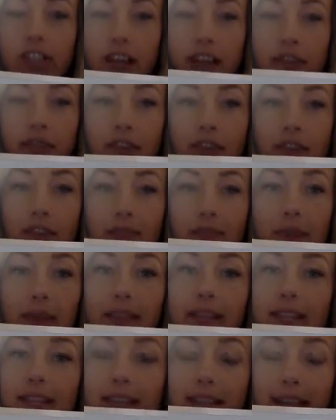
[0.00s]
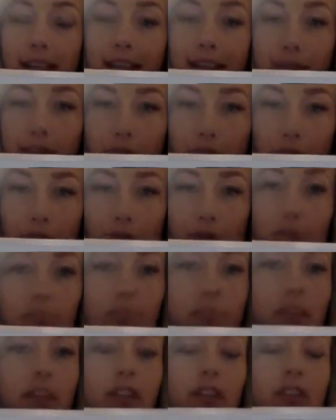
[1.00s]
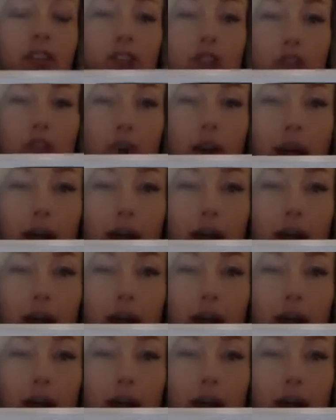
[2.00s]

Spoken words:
and then they made a table to show how